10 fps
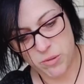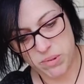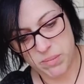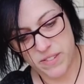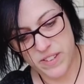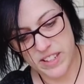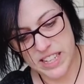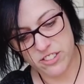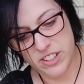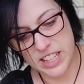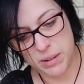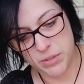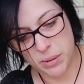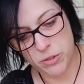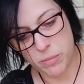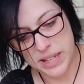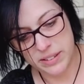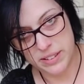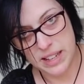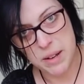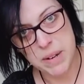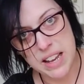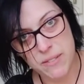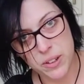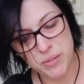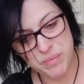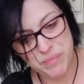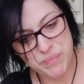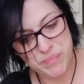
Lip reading: You'll probably find it actually comes up to about the same level.